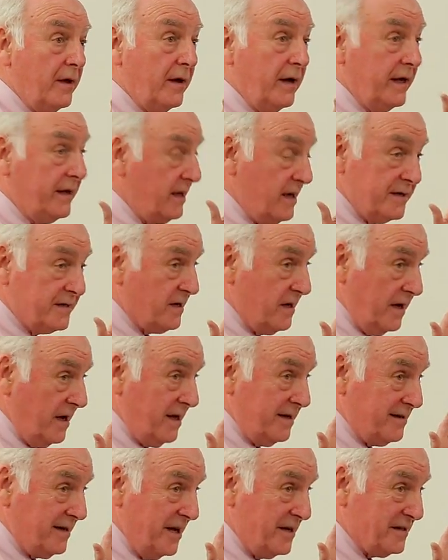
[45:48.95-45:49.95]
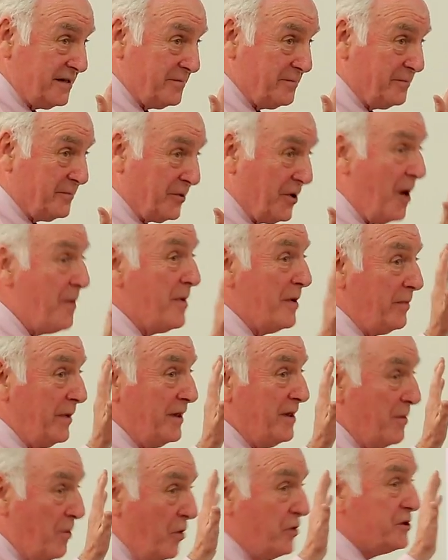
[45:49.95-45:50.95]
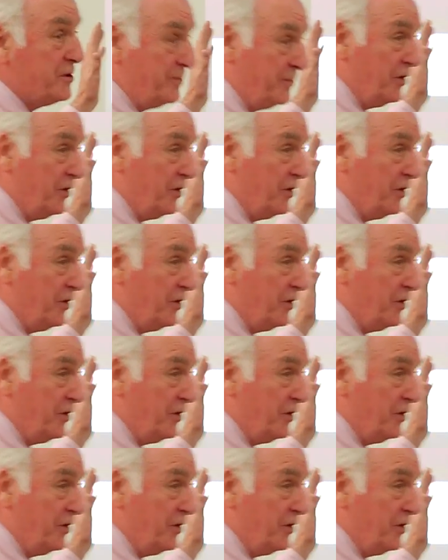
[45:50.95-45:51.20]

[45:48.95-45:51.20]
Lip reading: It is. It's probably the most